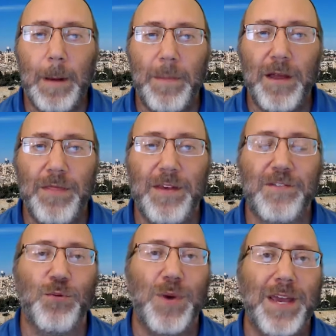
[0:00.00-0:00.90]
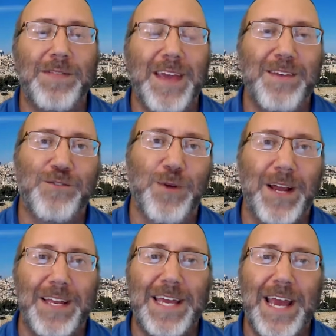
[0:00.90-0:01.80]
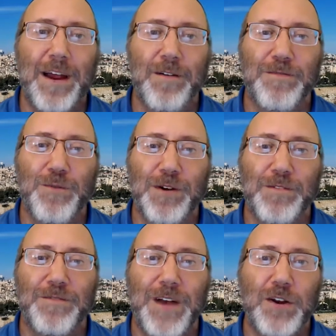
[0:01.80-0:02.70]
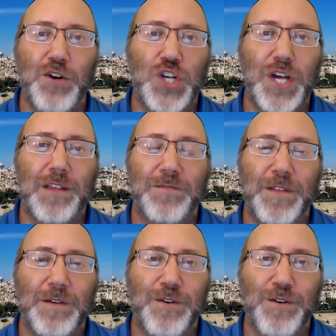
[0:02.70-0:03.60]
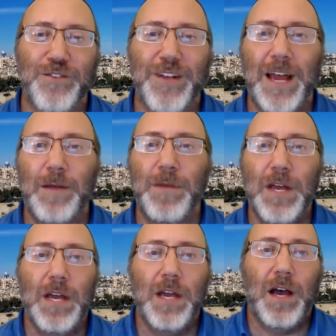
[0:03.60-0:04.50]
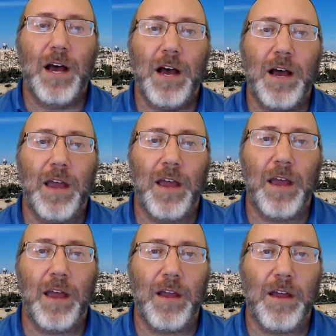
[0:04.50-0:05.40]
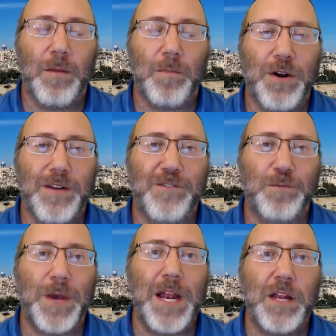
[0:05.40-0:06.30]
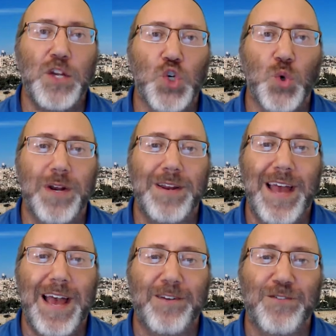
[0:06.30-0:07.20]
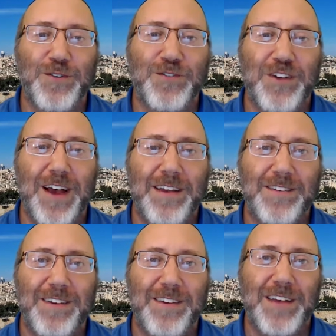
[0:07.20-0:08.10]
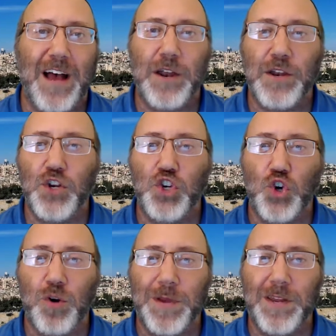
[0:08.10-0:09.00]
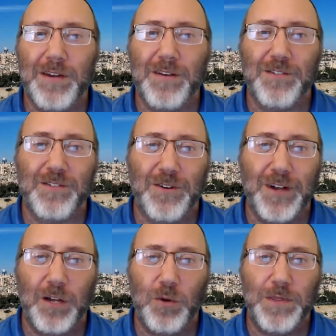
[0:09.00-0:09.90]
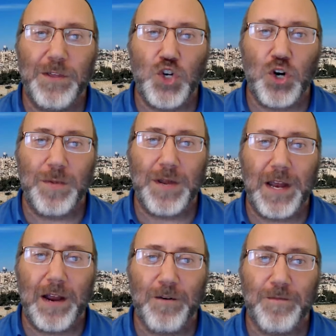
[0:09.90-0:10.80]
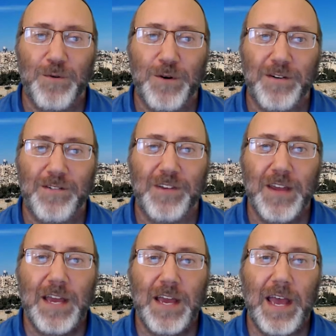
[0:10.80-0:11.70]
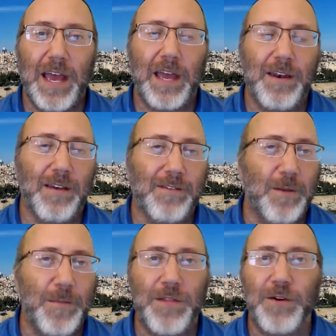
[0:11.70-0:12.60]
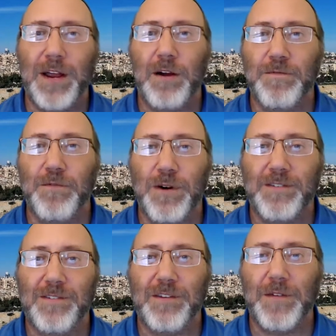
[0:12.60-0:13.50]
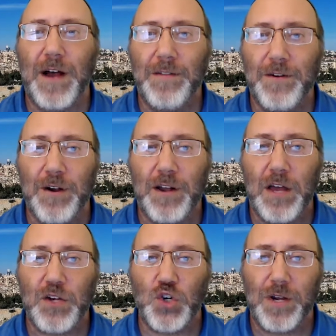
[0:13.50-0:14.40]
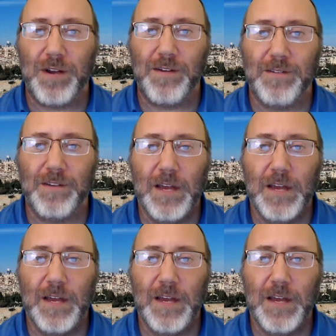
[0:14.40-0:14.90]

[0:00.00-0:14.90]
This week, the Israeli Air Force fighter jets, for the first time, participated in joint exercises on German soil with the German Air Force and some other air forces of other countries.